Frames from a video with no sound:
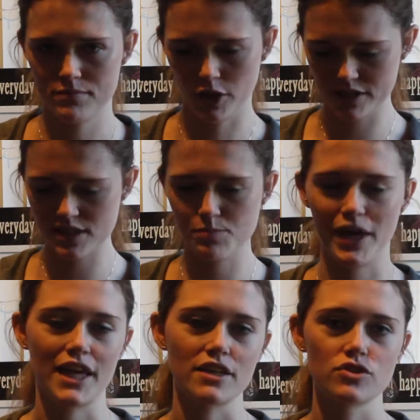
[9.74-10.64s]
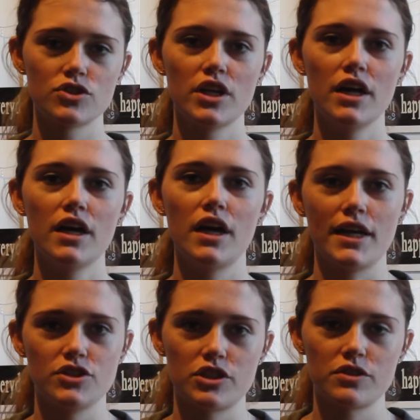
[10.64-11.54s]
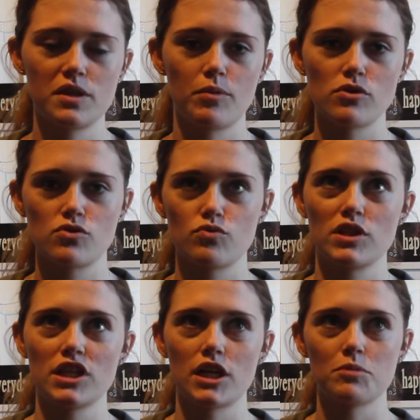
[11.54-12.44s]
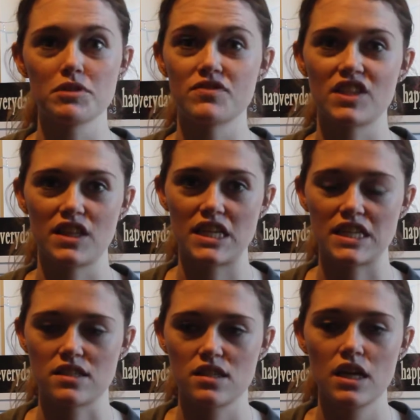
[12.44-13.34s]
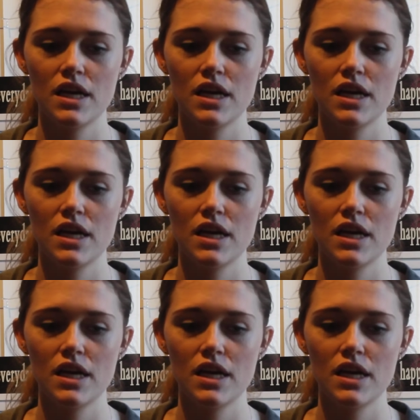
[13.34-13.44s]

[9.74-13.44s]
on this page, I generally post really uplifting things,